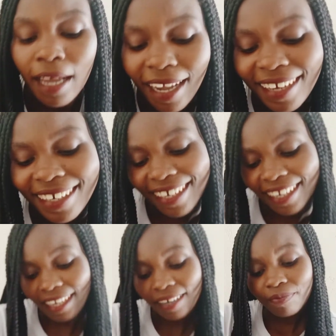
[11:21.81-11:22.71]
And
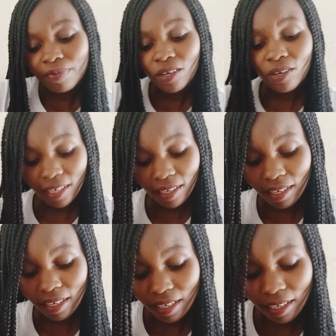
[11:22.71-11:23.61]
here, okay,
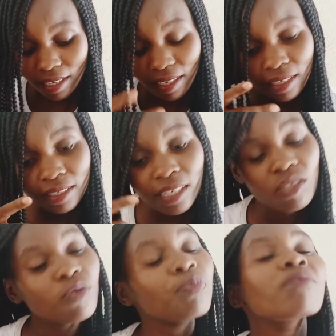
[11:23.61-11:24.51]
just
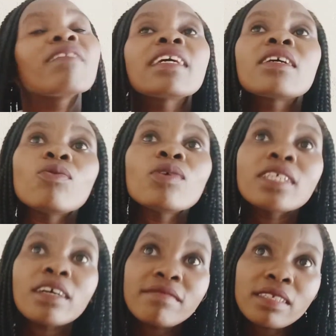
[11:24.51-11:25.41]
to prove like what
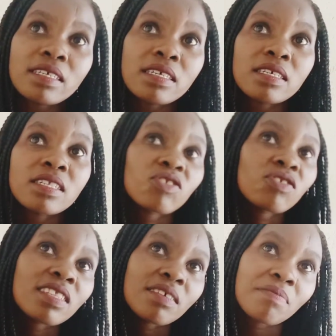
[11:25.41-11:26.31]
I'm saying, it's
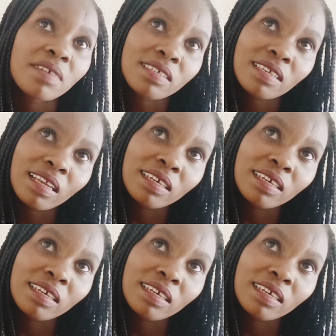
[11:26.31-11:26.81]
not the best